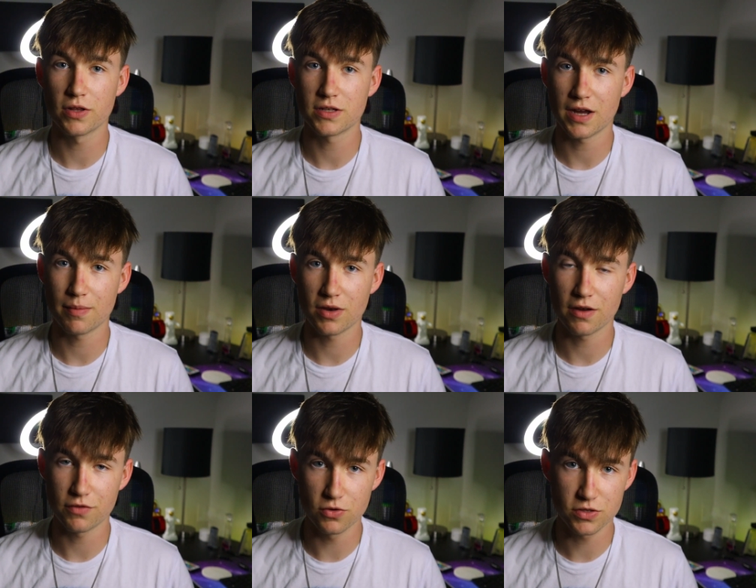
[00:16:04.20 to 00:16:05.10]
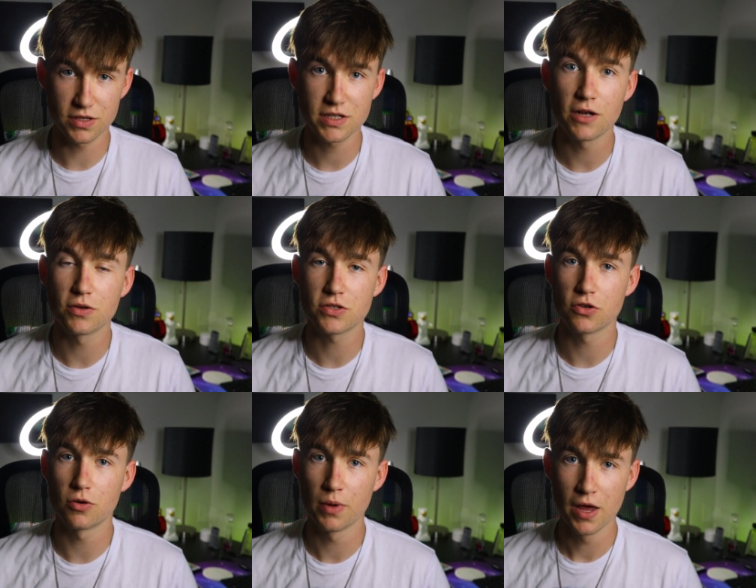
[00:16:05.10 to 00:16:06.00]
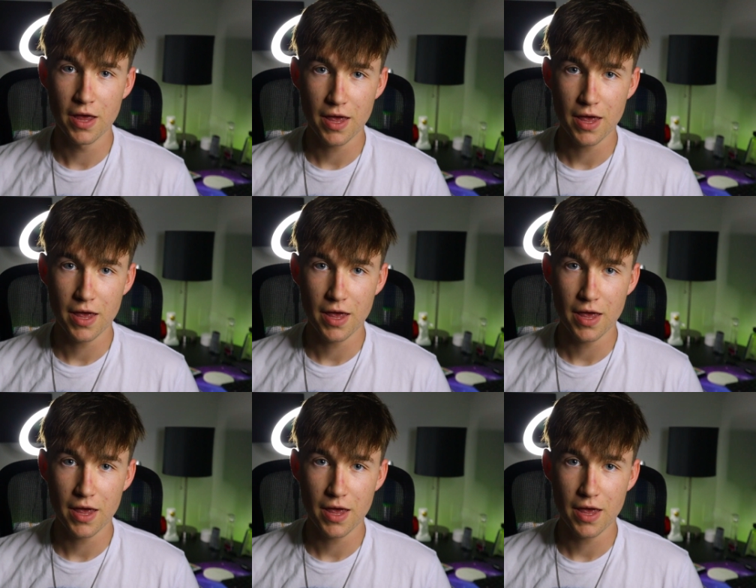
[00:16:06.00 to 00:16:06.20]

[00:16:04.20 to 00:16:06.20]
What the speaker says: the time that I've used this telescope.